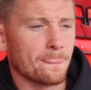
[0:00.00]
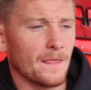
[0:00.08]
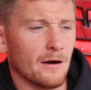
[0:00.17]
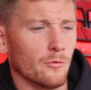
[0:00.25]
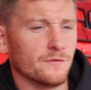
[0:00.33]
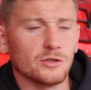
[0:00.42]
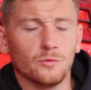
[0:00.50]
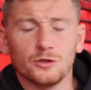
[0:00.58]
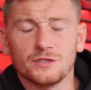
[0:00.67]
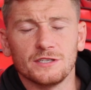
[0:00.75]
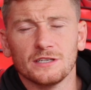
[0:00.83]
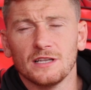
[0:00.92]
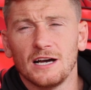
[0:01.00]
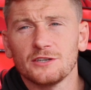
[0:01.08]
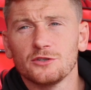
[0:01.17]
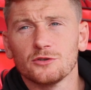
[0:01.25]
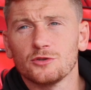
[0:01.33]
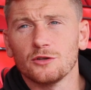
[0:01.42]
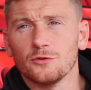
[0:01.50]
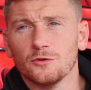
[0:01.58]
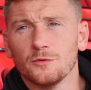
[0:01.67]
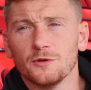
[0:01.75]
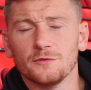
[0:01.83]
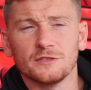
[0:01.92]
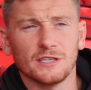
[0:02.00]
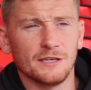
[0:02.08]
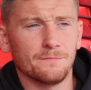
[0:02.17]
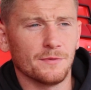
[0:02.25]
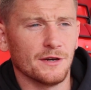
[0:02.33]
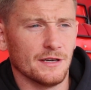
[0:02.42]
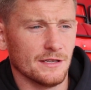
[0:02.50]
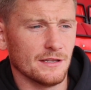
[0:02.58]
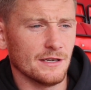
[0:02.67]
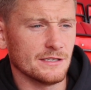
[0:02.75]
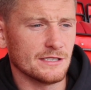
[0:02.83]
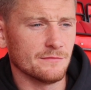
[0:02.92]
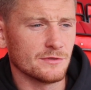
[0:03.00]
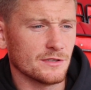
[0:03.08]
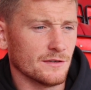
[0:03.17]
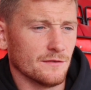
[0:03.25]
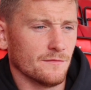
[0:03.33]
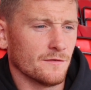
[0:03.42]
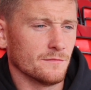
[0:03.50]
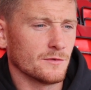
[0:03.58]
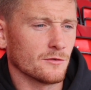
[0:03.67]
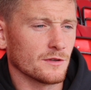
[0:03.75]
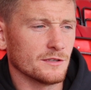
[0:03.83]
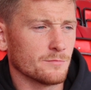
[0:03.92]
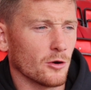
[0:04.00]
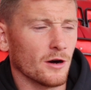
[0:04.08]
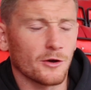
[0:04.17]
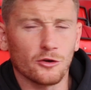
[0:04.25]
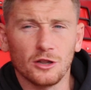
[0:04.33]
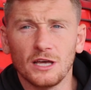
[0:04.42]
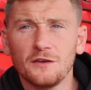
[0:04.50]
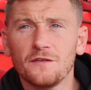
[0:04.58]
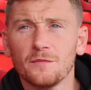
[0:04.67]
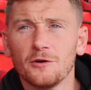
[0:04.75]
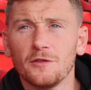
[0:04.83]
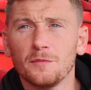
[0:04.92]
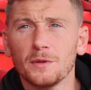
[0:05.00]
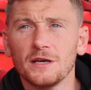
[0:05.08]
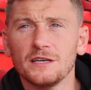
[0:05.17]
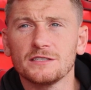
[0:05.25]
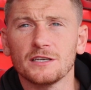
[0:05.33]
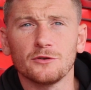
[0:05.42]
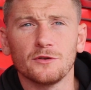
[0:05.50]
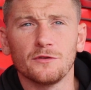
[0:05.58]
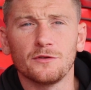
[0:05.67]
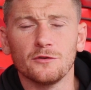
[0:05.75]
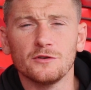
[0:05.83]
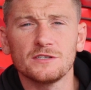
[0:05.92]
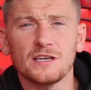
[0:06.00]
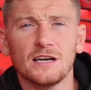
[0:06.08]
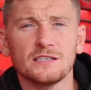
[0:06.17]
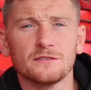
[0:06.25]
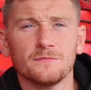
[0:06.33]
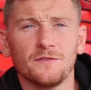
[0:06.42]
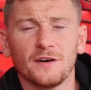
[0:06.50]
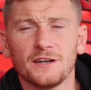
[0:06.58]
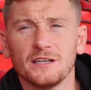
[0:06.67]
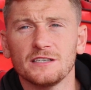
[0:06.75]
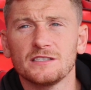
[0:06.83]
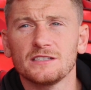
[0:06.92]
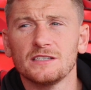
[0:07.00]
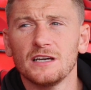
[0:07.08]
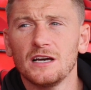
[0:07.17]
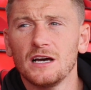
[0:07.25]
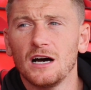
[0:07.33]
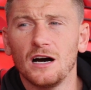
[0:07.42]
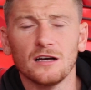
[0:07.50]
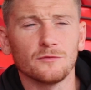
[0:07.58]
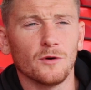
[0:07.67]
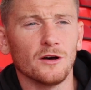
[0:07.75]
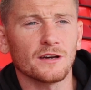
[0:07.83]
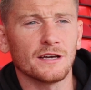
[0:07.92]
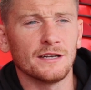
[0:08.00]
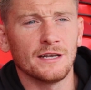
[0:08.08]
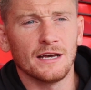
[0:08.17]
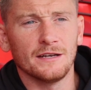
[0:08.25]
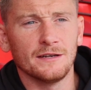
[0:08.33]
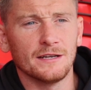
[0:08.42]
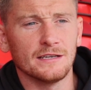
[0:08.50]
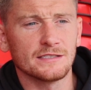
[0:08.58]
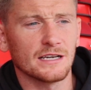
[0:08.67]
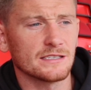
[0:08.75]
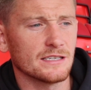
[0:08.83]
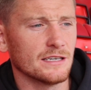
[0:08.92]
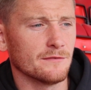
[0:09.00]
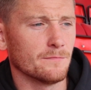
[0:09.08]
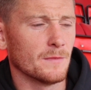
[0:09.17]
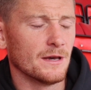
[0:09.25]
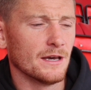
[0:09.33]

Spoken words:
I obviously wasn't here last year, so I don't know what it was like, but it seems to, from talking, he's brought a good life about the place, a good enthusiasm, fitness, hard work. And as I say,